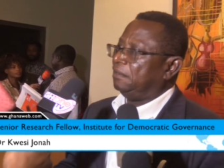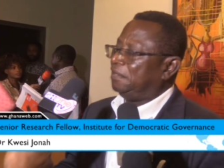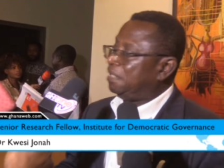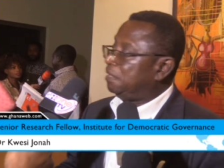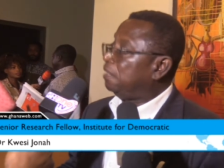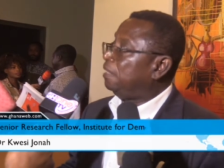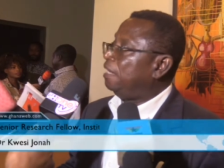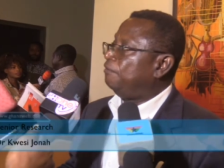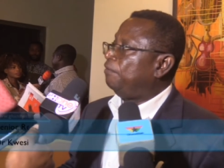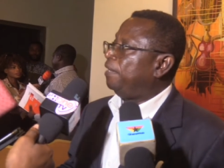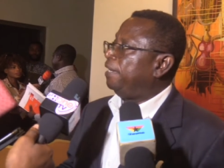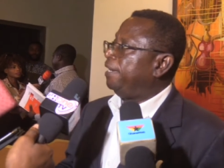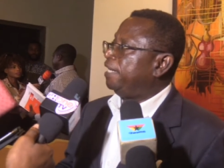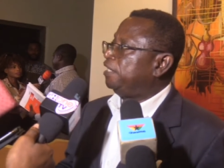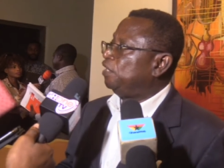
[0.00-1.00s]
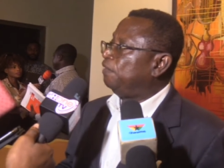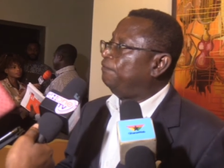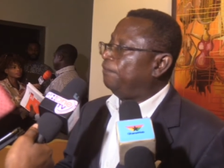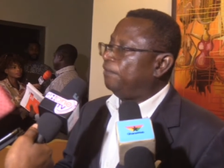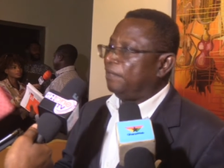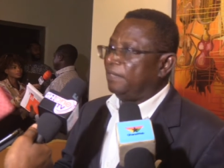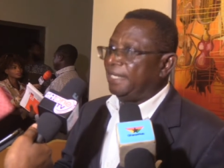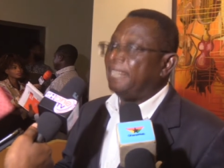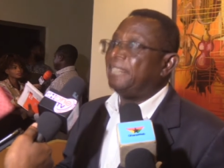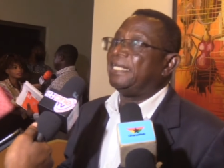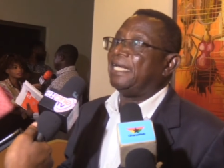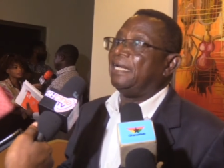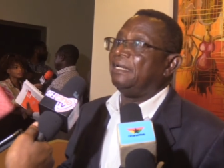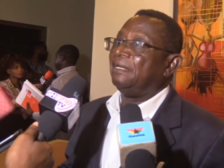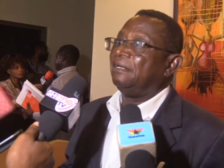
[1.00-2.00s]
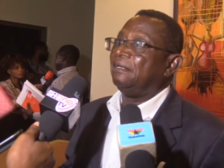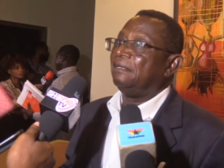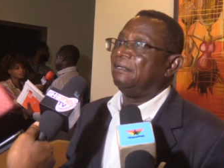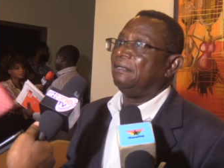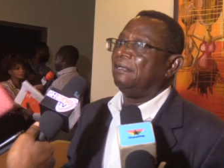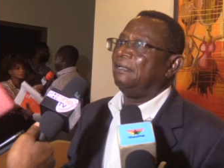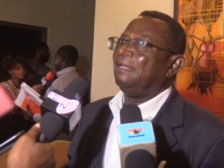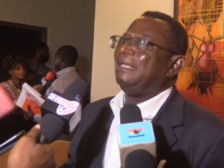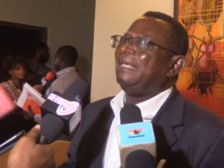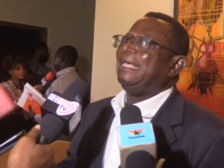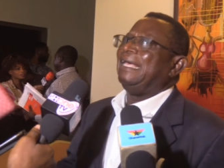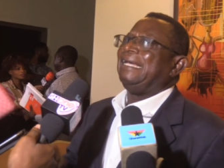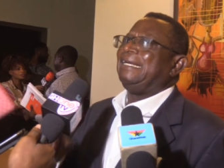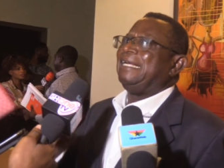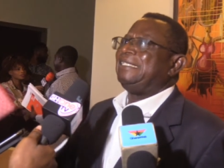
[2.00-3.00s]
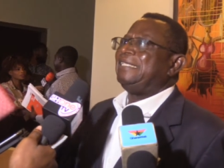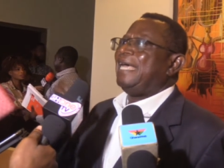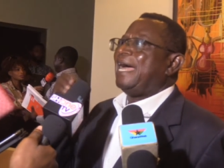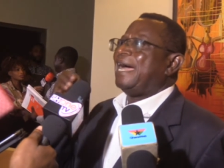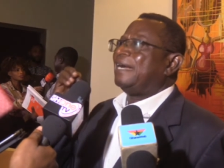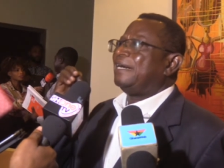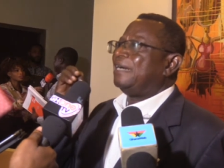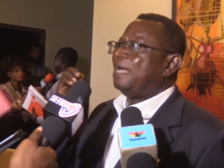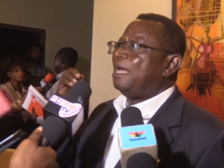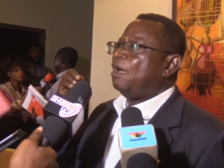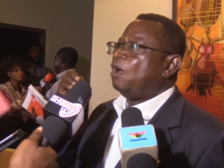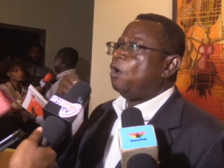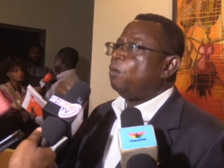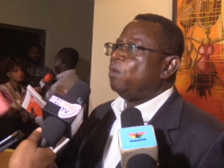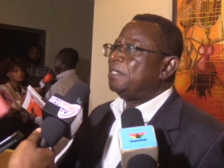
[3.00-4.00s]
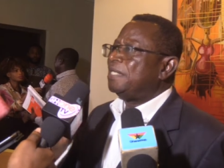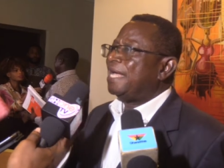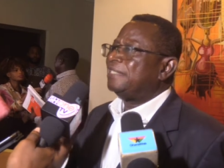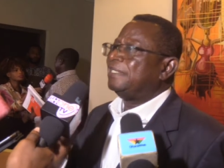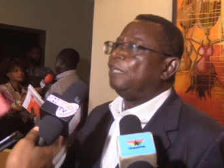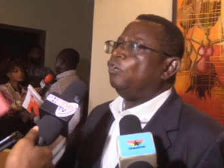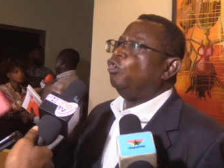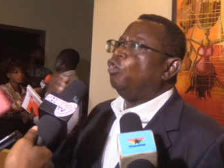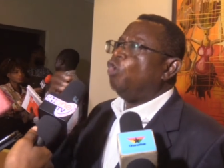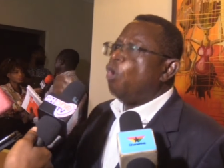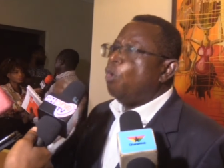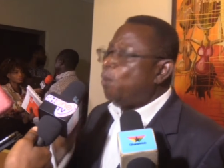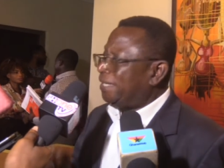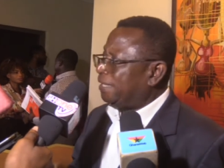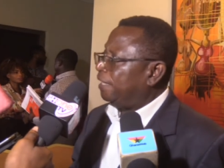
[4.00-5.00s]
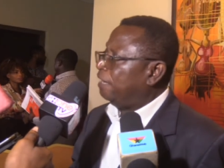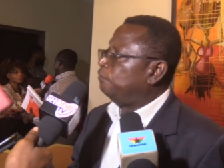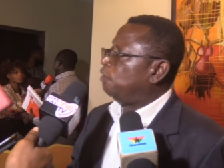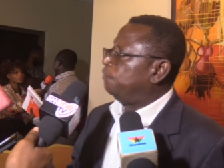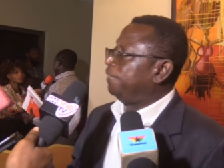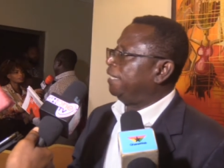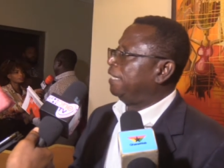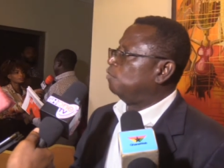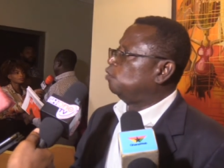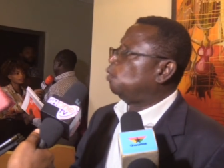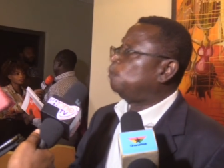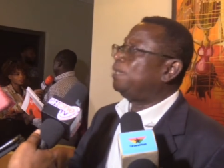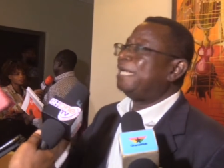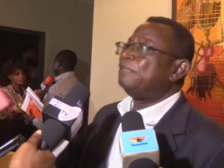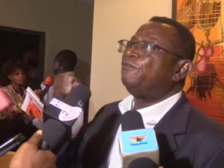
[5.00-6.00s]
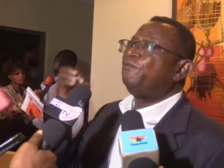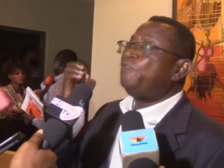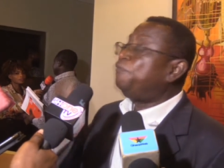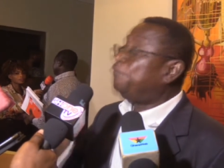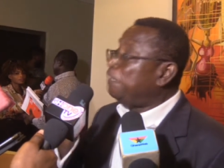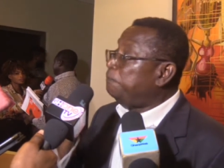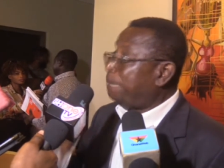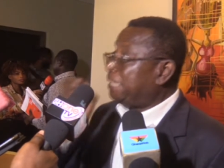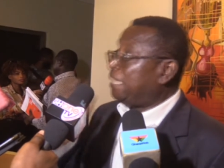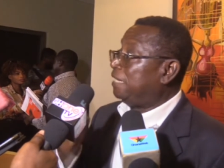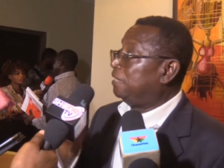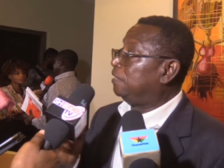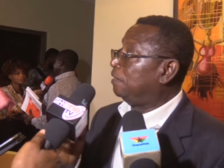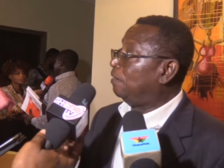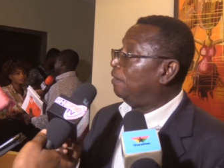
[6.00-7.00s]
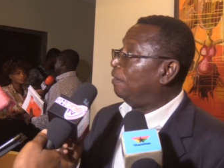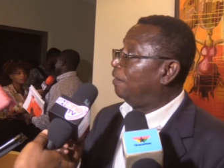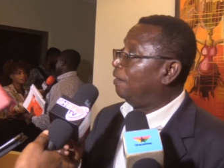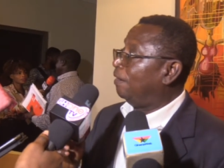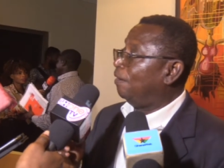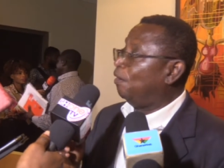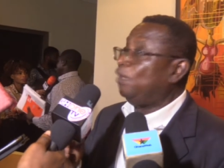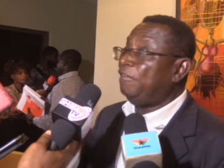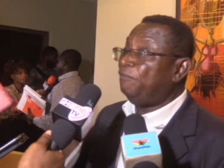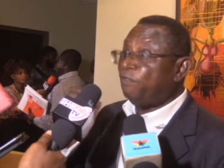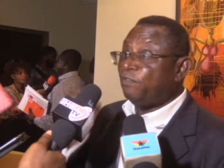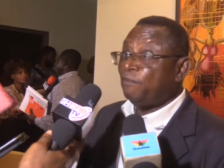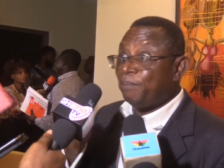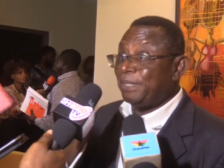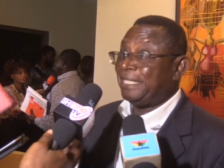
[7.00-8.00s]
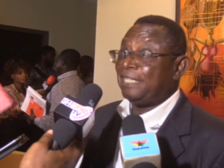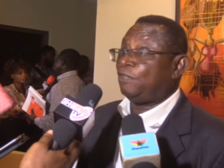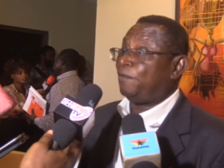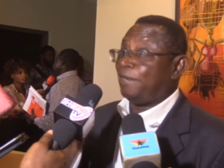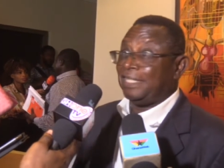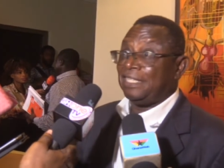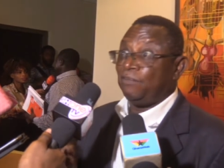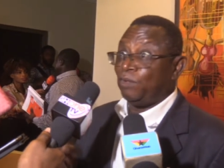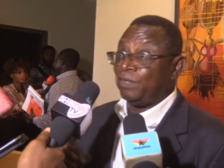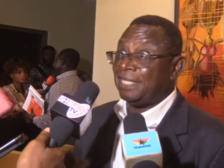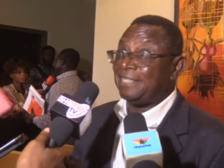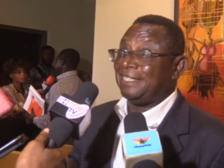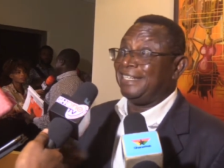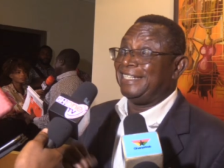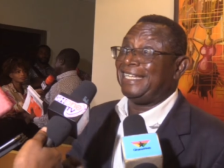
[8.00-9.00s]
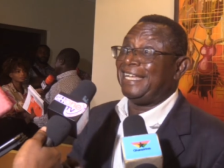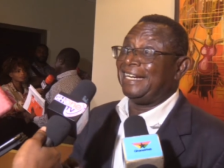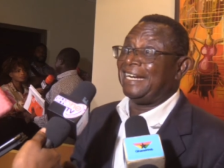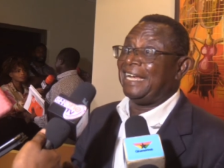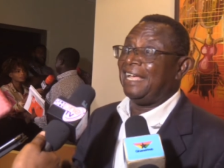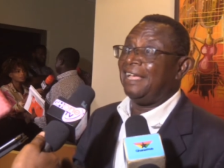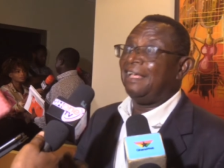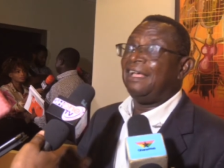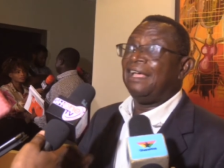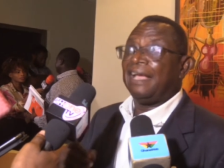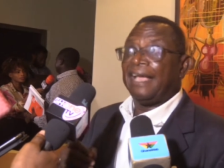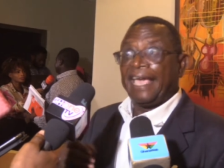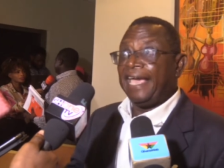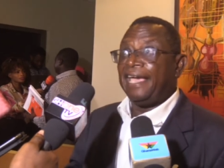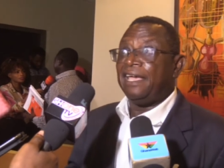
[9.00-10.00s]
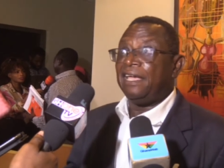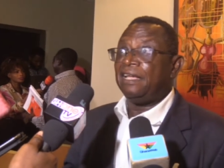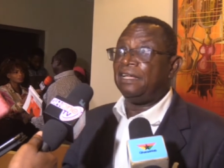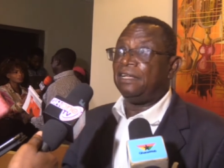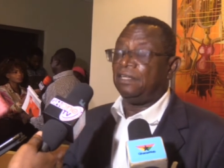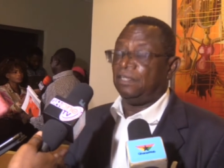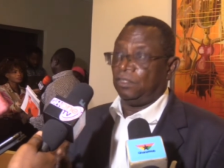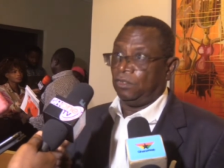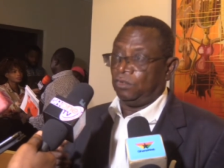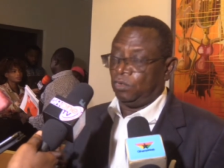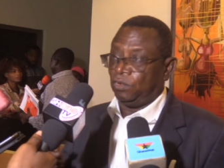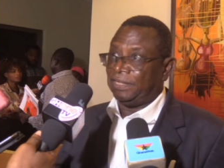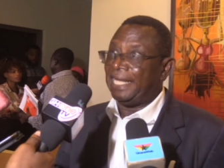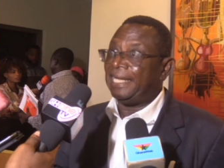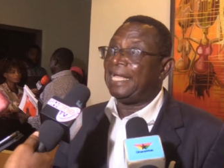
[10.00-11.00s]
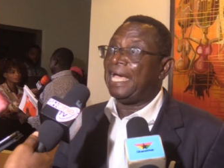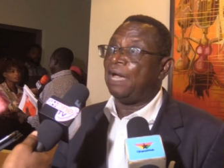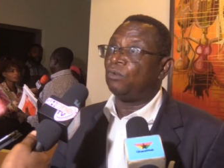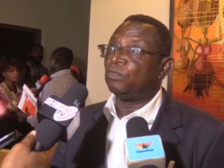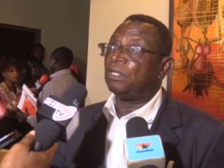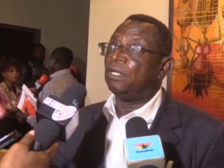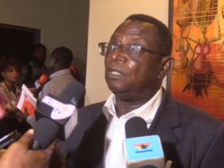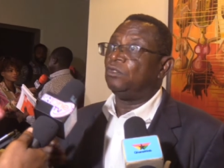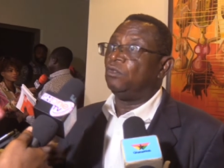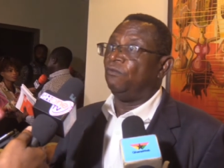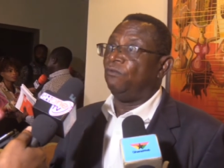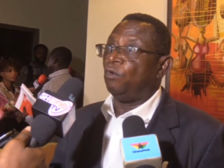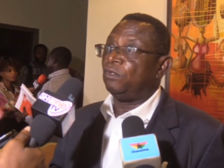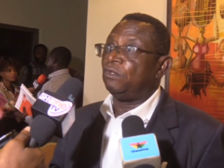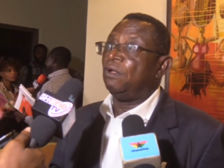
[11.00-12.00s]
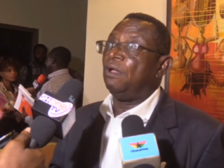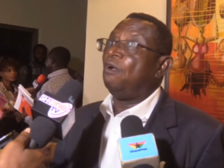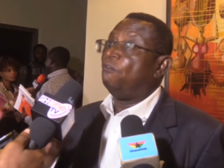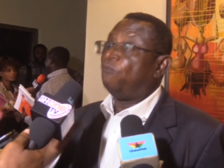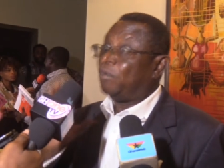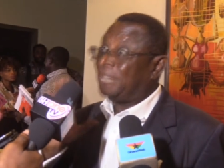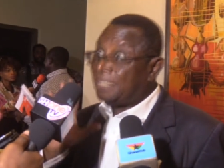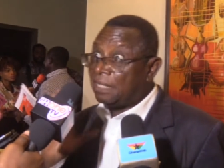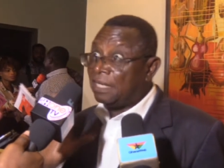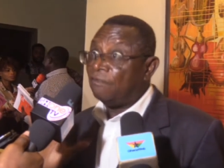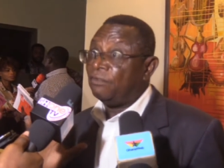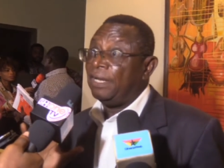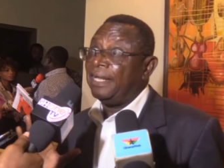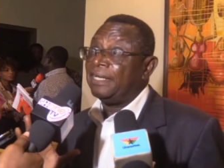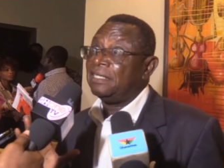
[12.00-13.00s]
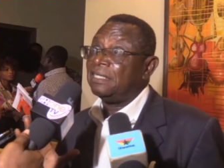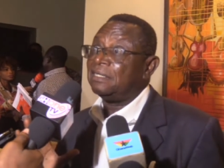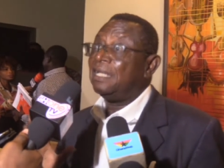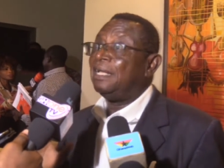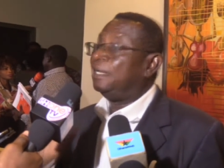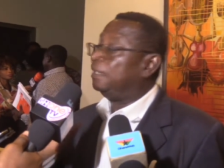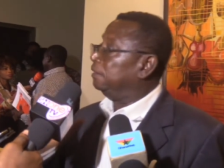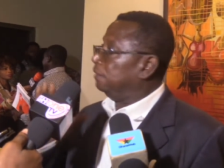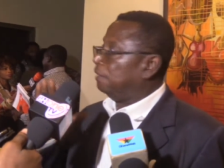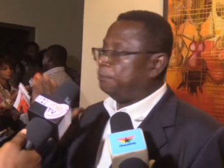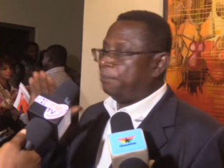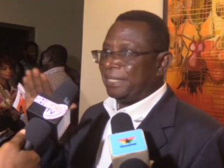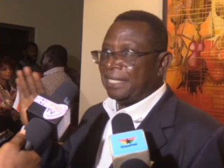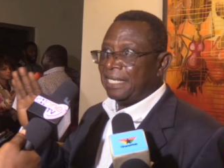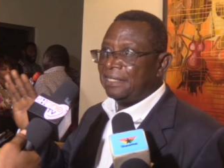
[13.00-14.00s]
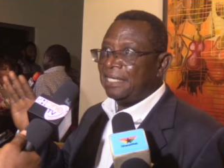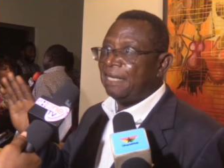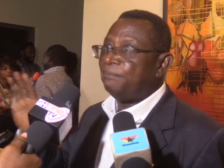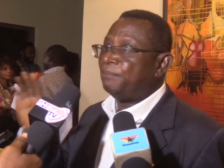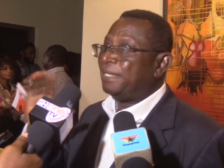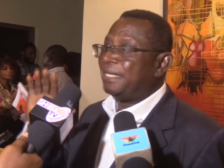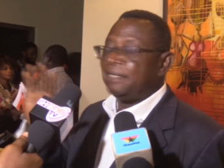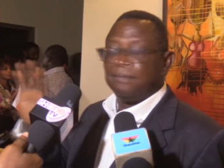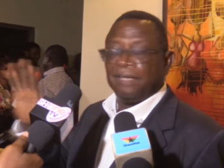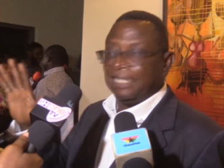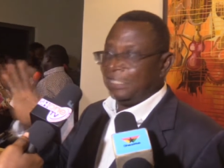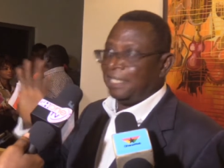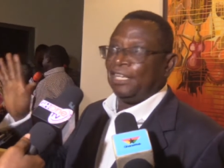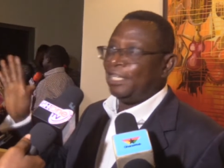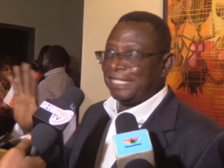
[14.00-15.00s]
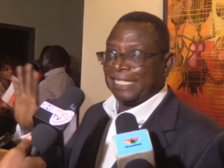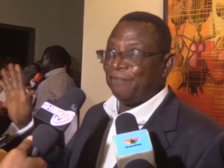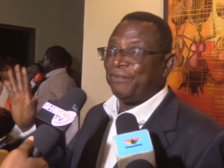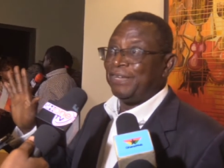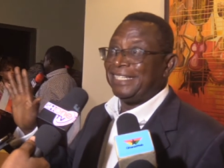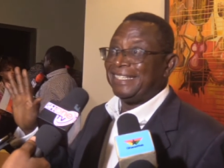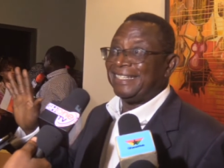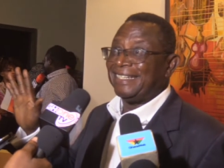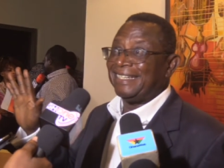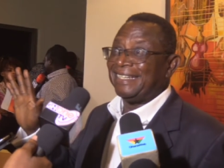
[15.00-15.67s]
district level election data Greater Accra always has the lowest level of turnout, sometimes 15%. Only 15% of the registered voters in Greater Accra care to turn out to vote for district level elections. The presidential is, is different.